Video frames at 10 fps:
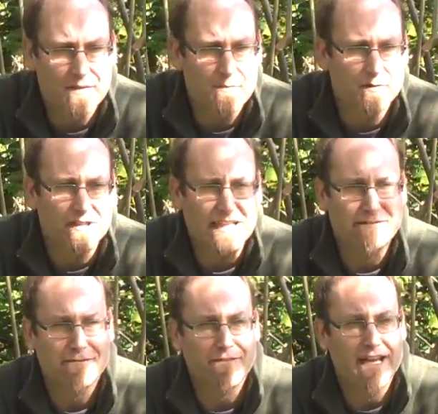The
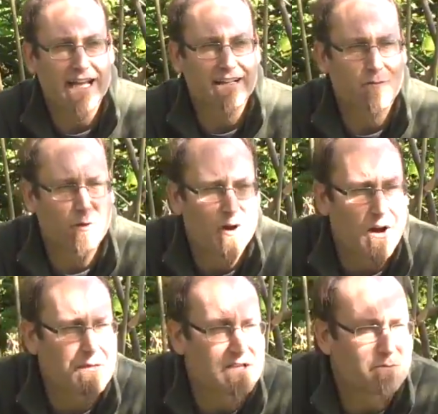belief that we're
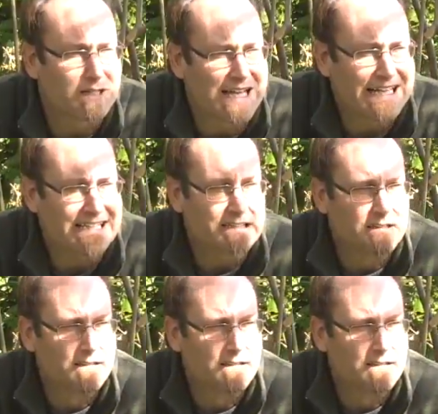on this planet,